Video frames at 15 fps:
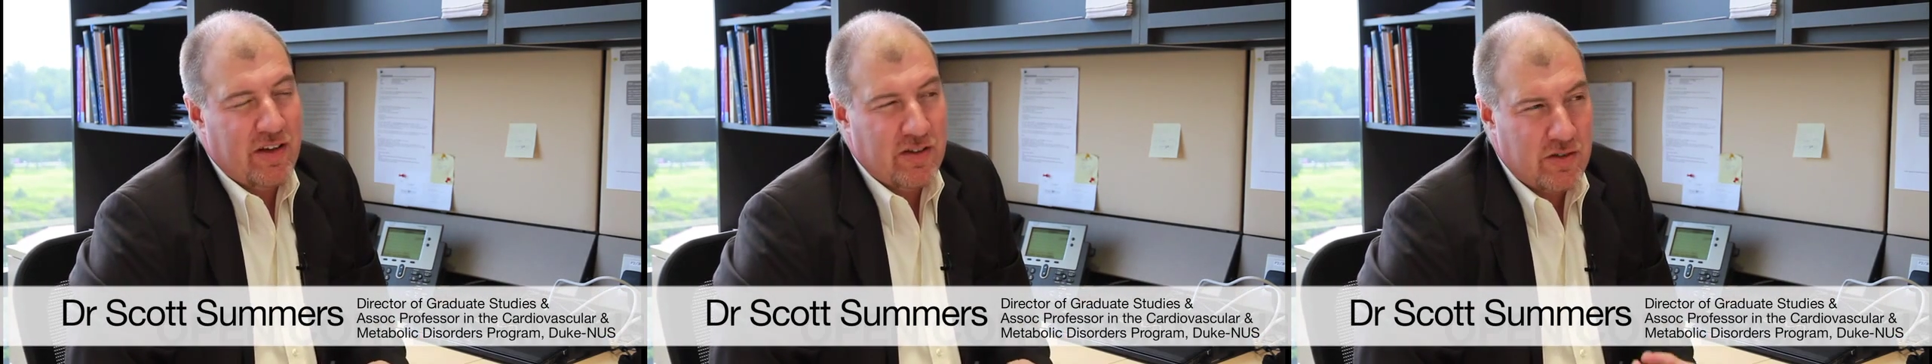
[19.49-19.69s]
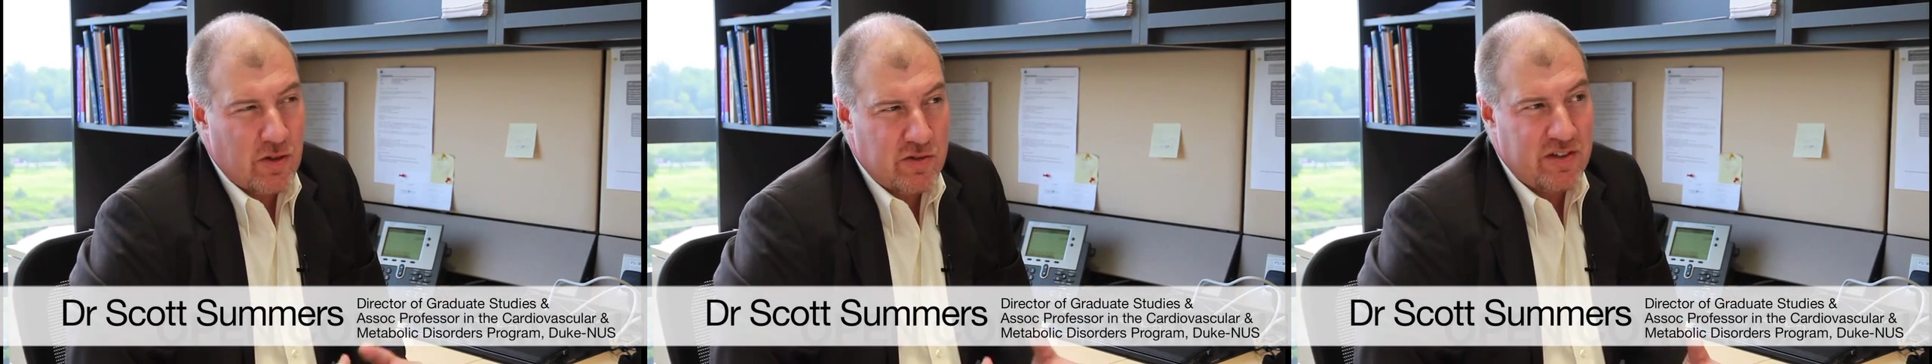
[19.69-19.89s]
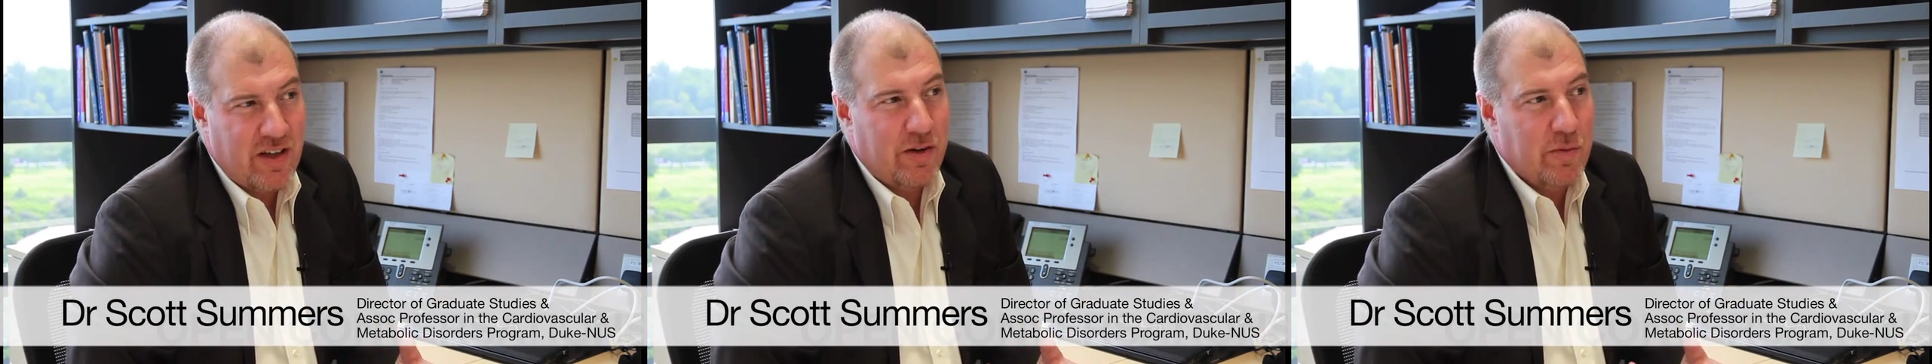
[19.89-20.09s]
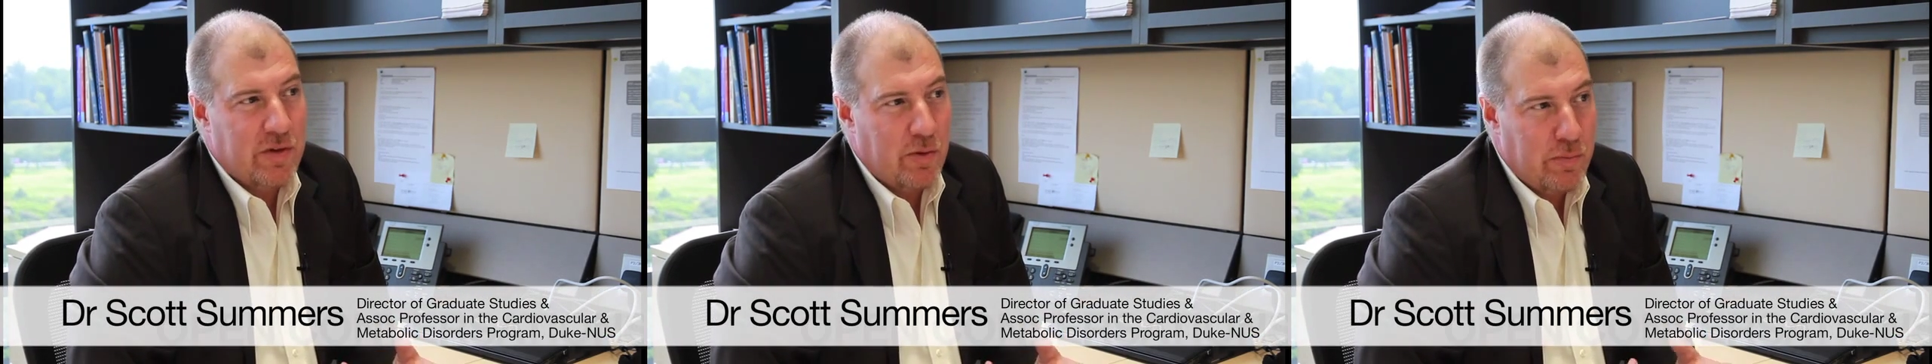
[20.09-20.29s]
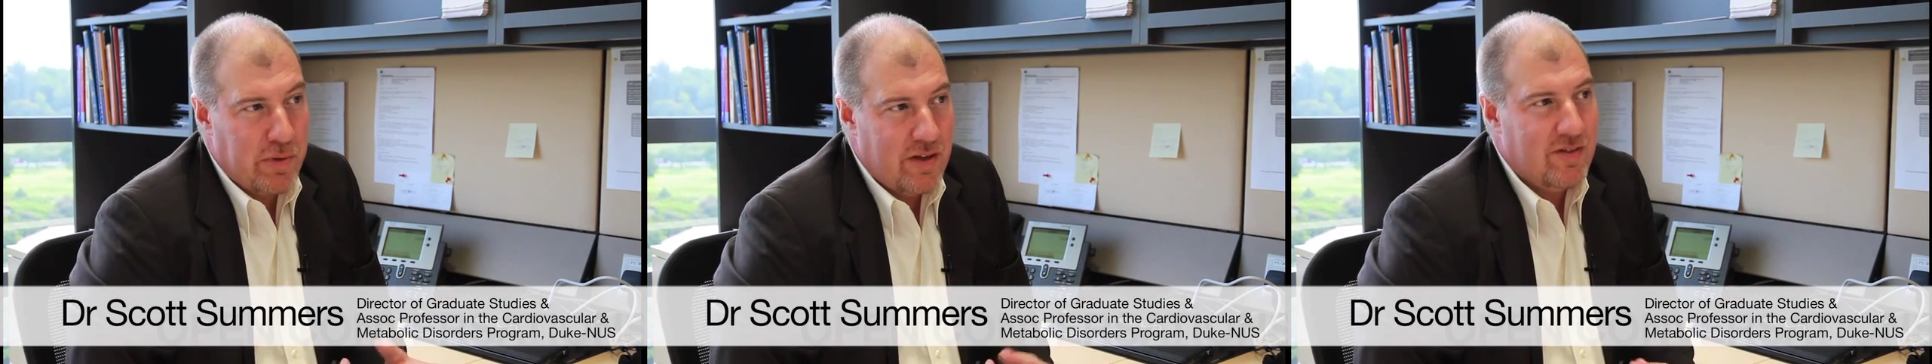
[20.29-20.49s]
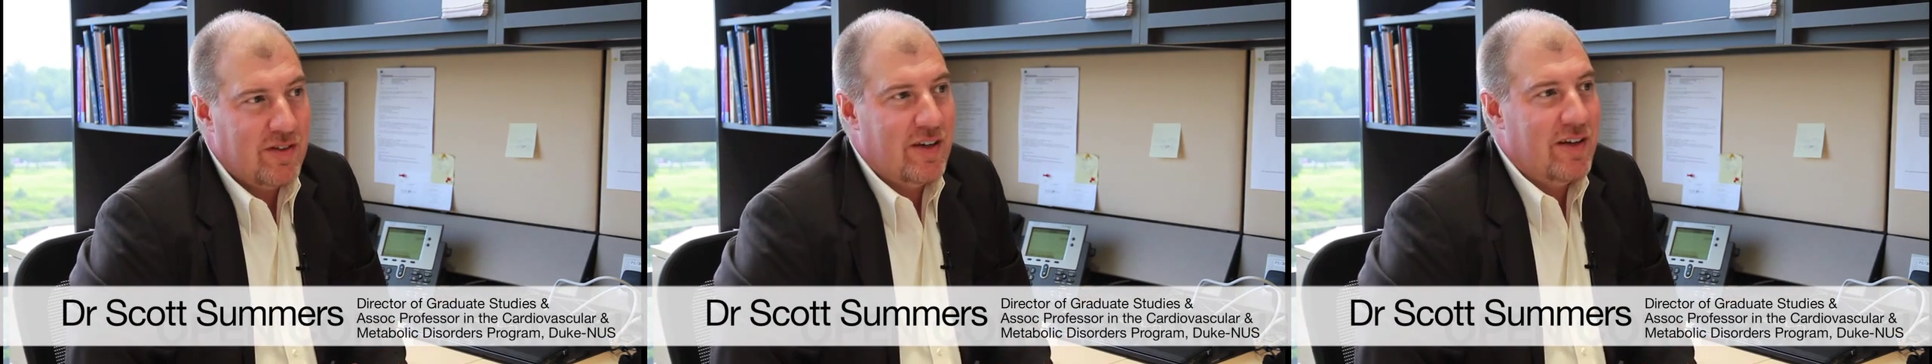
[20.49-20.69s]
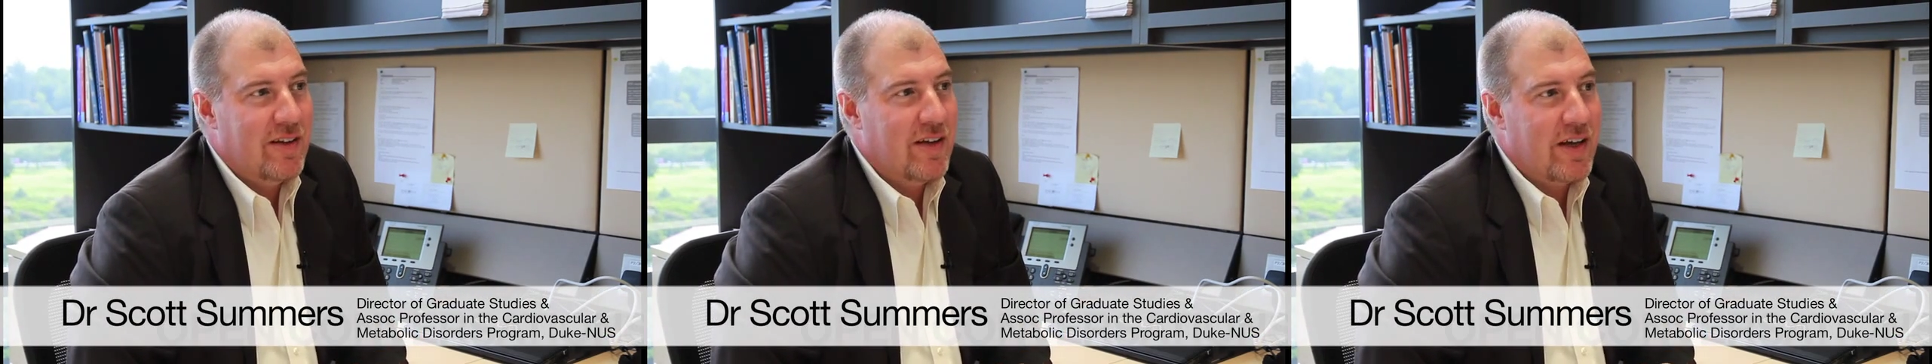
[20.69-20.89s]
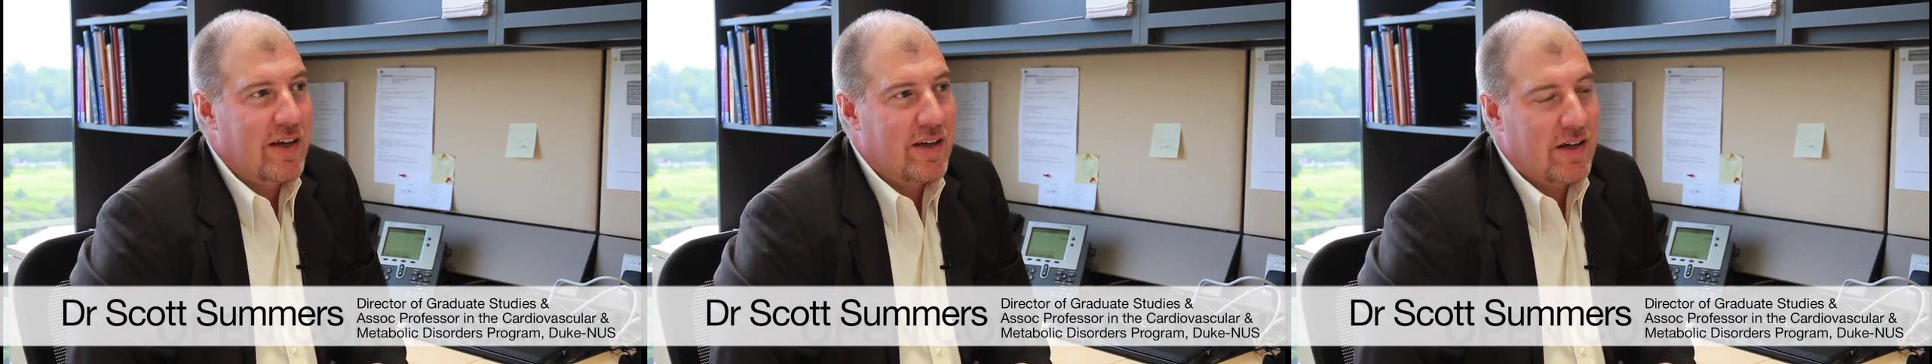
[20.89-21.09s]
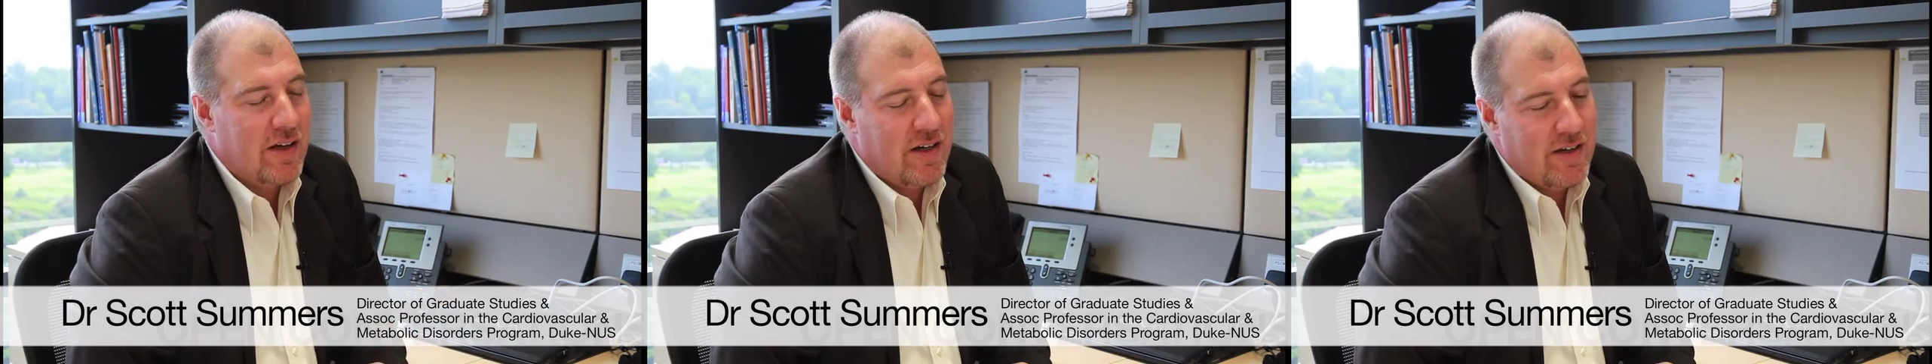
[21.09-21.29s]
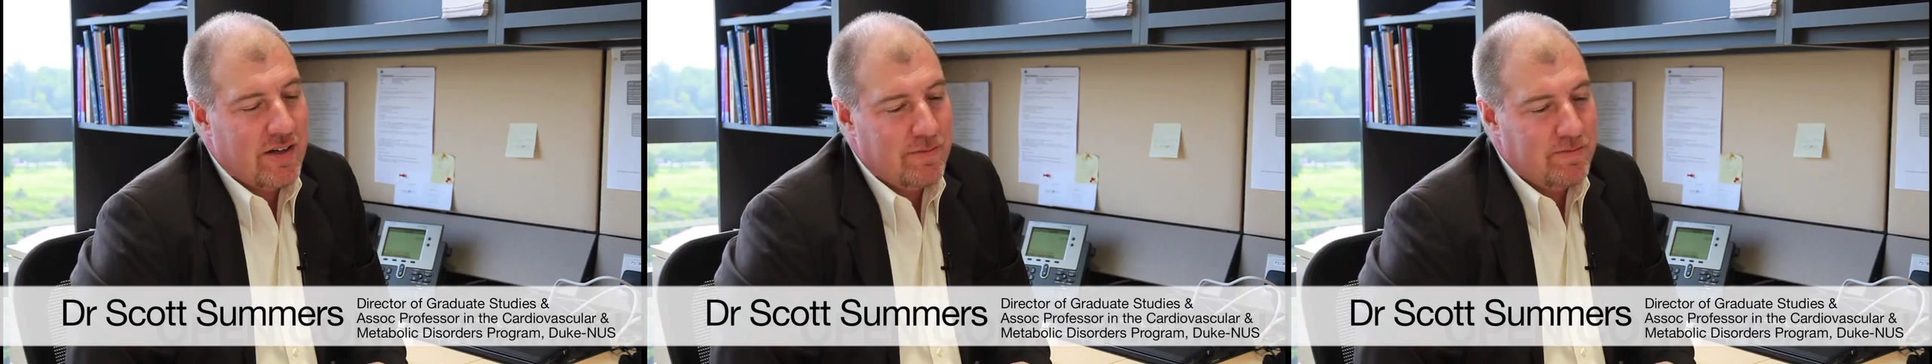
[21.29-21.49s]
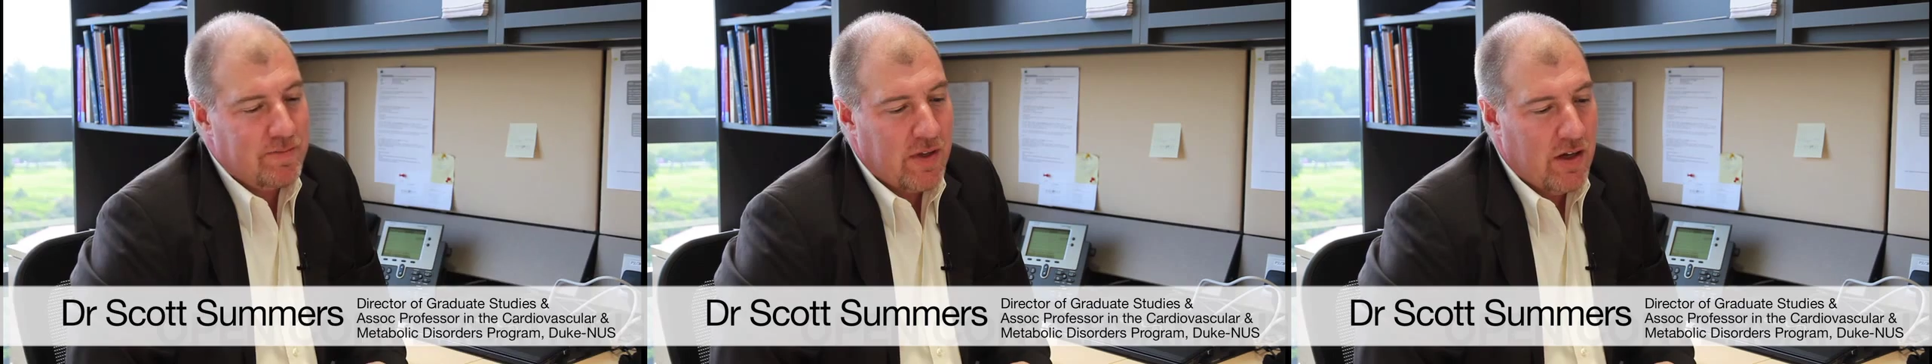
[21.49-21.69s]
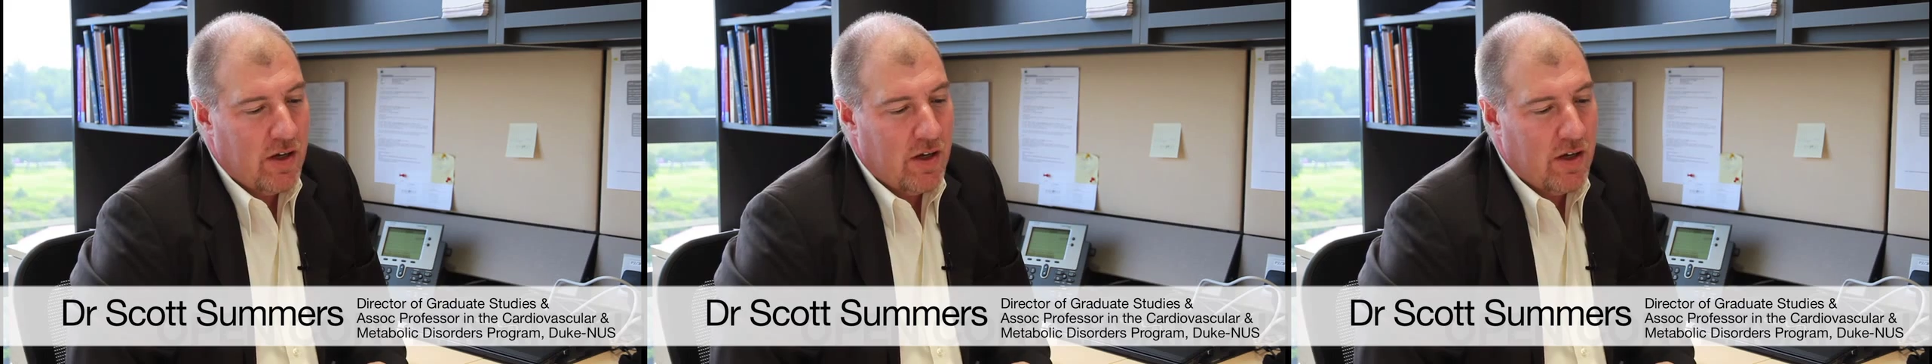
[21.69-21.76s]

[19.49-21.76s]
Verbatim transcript: associated with obesity, like um,